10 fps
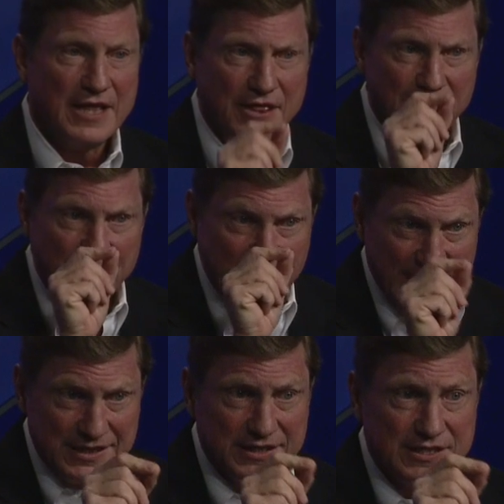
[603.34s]

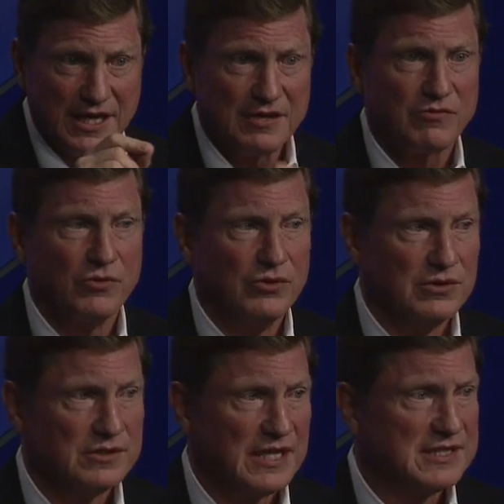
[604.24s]
That set of
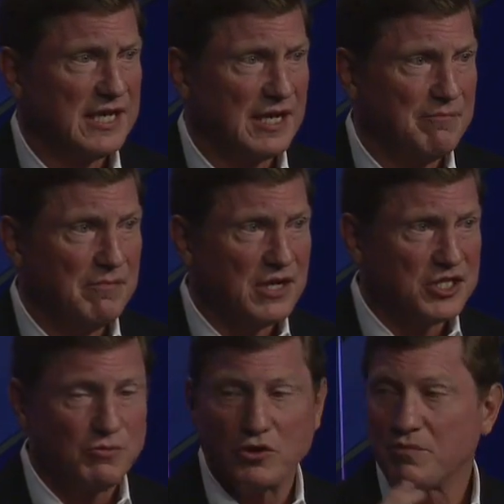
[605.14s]
rules has had a
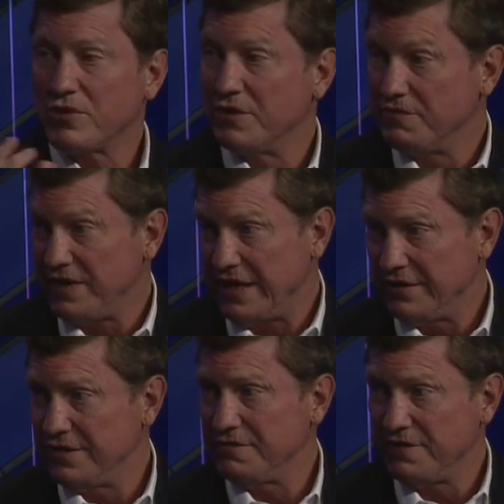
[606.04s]
much more
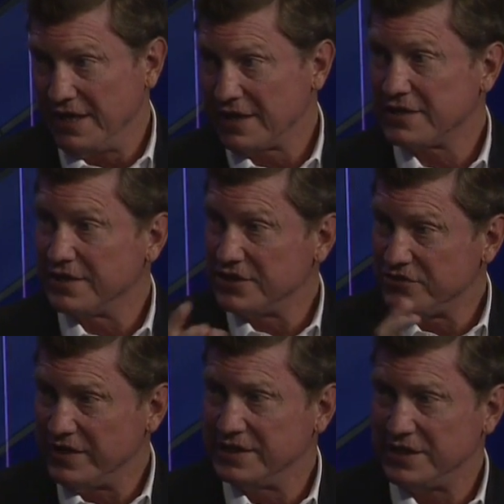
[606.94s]
profound effect on the
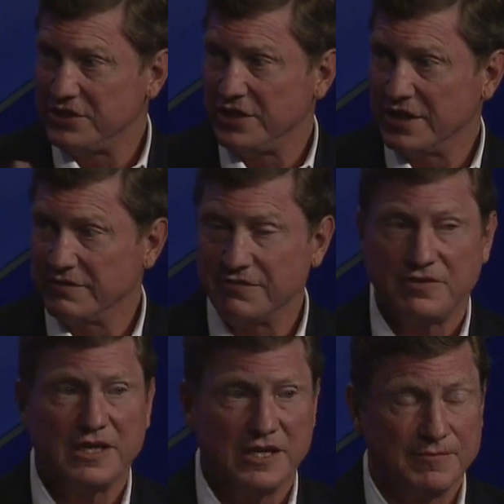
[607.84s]
transitioning of the
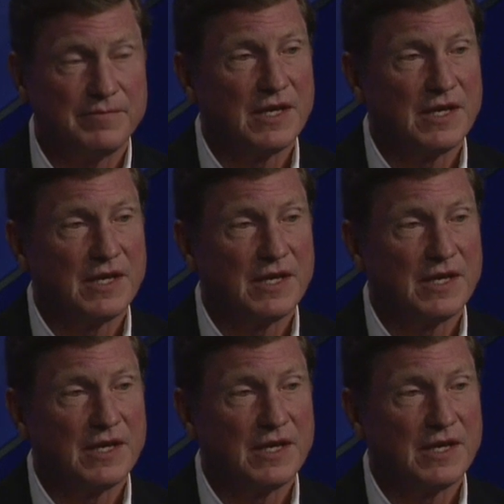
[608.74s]
fleet.